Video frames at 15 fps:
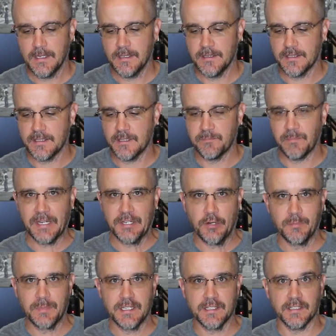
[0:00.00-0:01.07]
This is by no
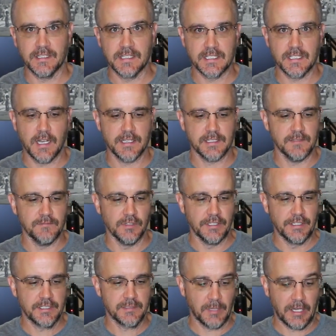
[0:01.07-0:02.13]
means an exhaustive
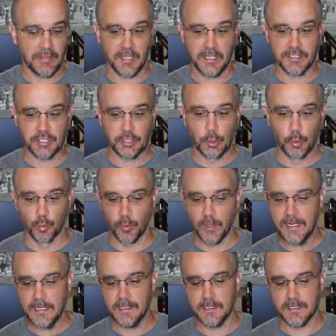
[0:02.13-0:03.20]
list, but I think it's a
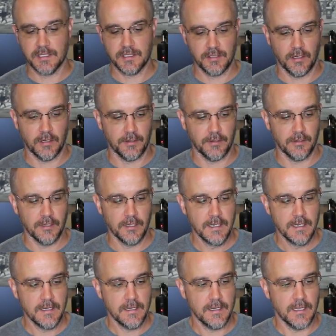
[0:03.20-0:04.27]
great starter
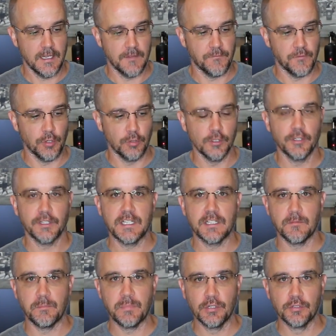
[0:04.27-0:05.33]
if you're looking
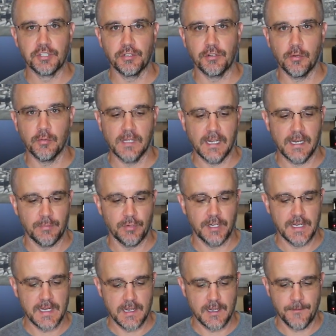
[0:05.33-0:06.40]
to build your own
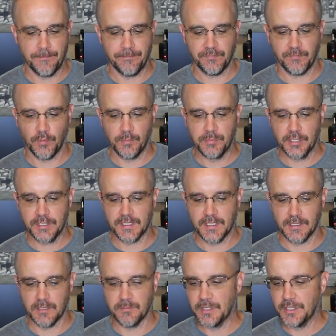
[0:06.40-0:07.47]
library out for books
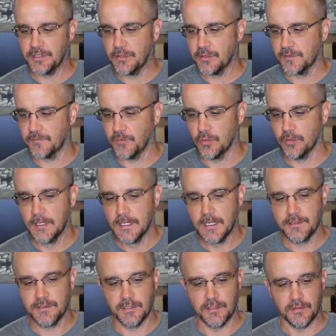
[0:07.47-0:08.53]
that could be useful
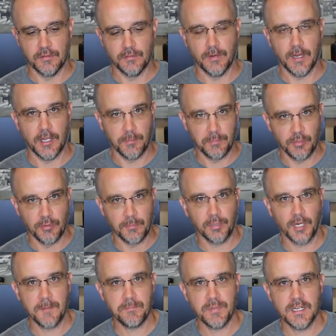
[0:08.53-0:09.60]
to help you in
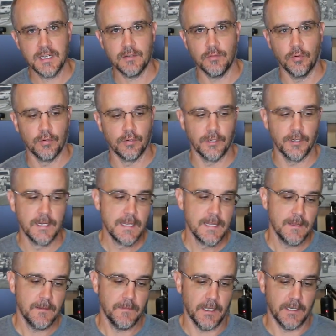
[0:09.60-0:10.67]
prepping or
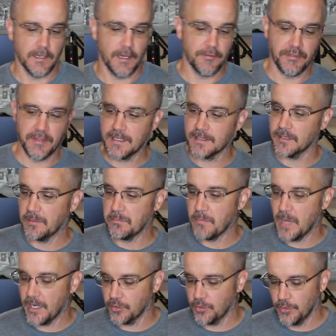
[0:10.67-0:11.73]
uh, other things like
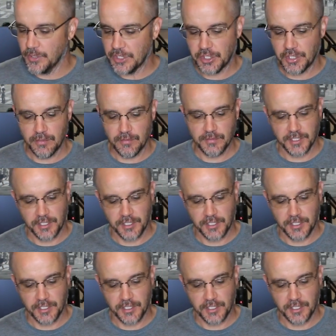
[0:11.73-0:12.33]
medical issues.